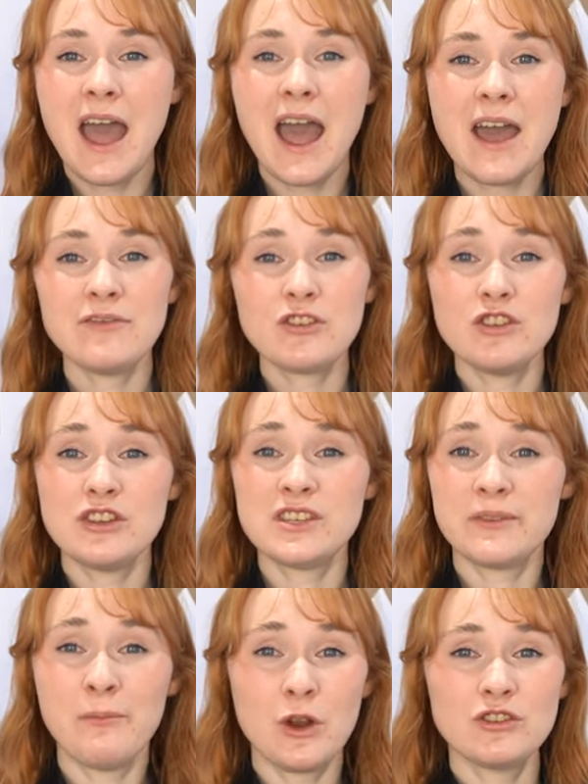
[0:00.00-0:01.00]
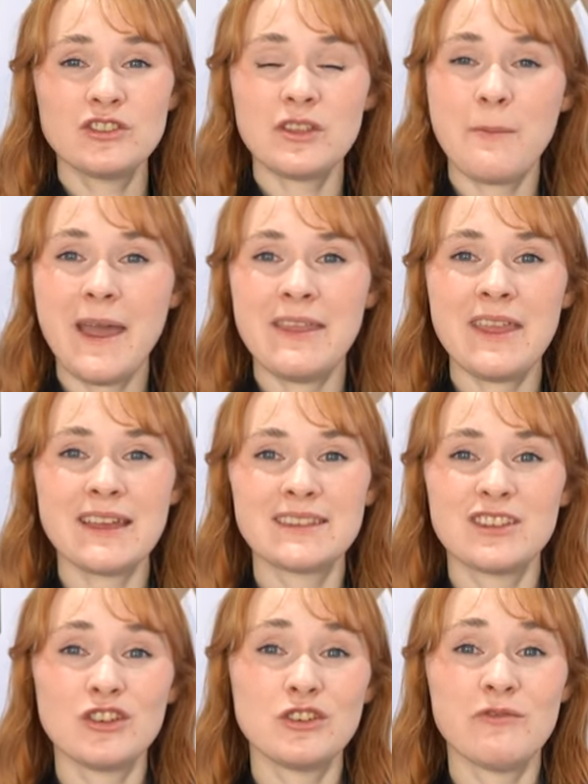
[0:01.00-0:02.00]
After you submerge them in that
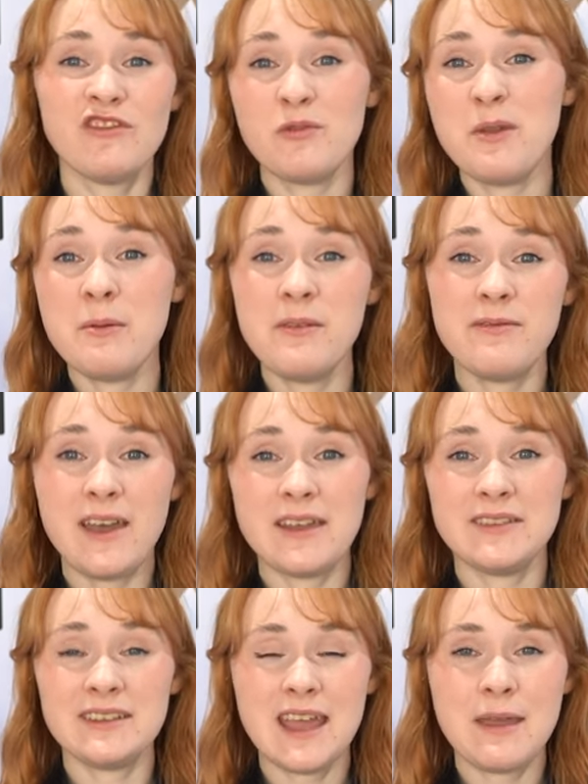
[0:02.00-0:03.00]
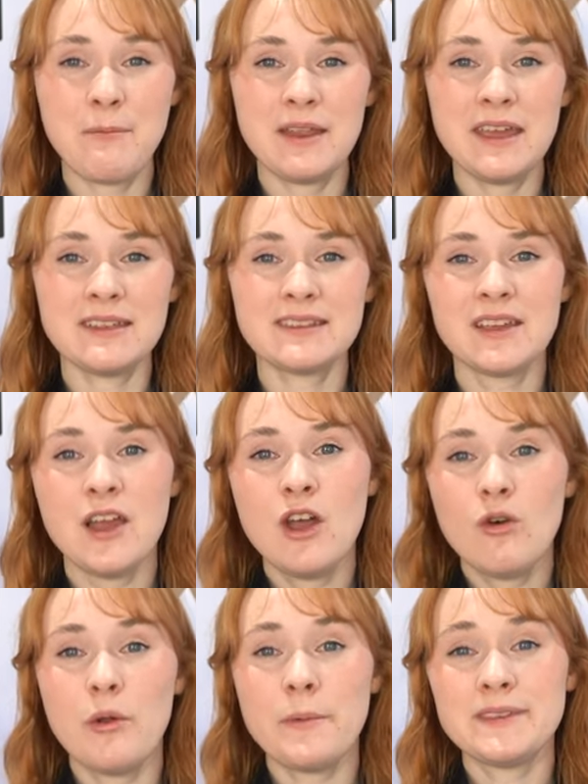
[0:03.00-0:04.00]
solution for maybe 5 to 10 minutes,
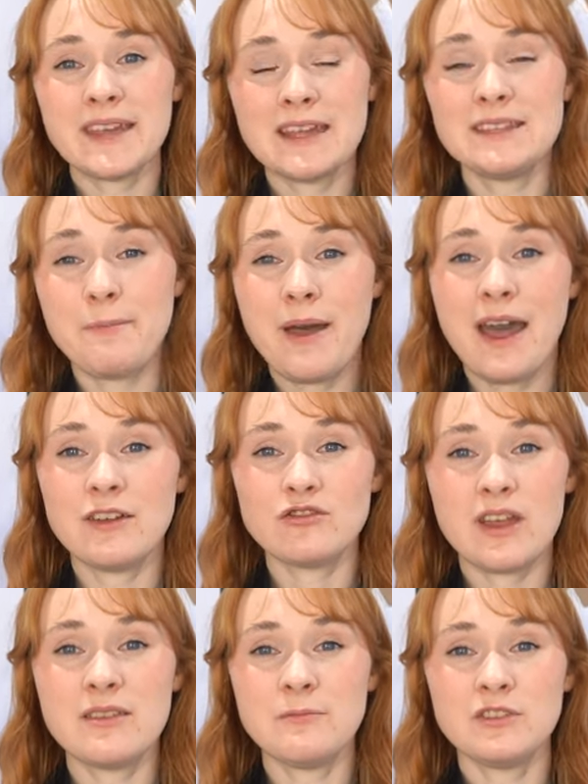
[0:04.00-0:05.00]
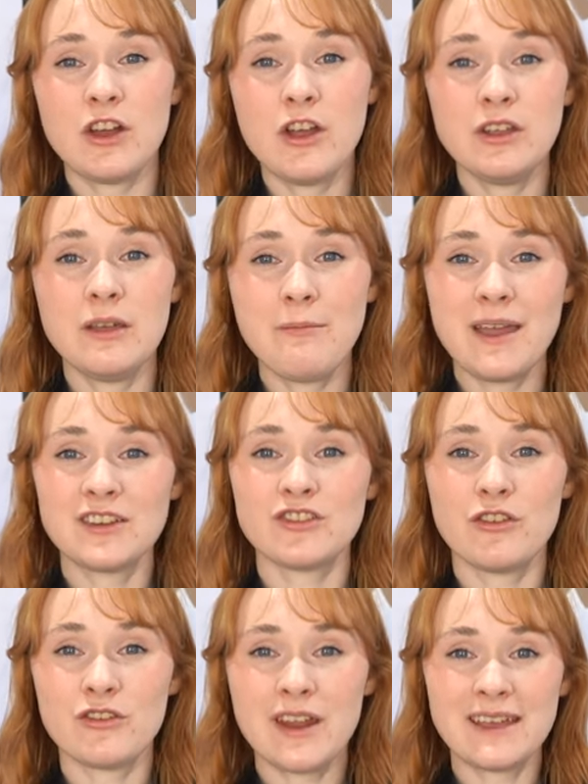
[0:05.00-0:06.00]
we would say to pat dry them down and make
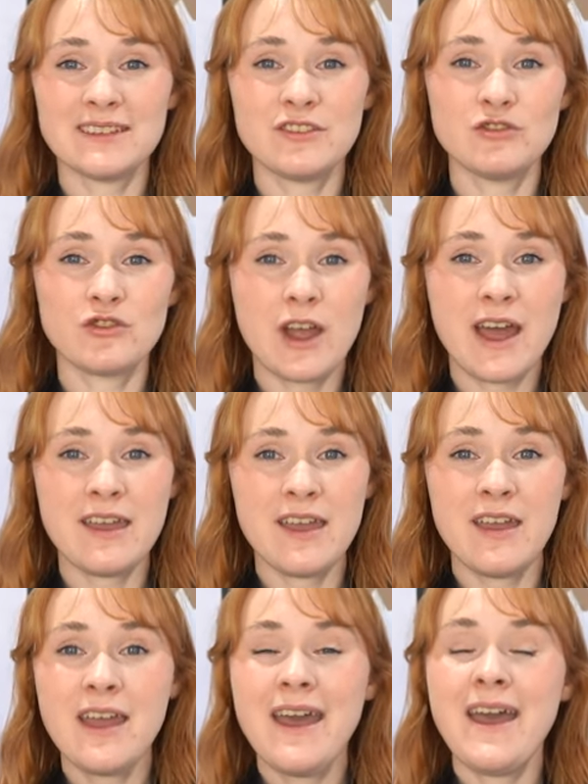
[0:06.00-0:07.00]
sure they're nice and dry.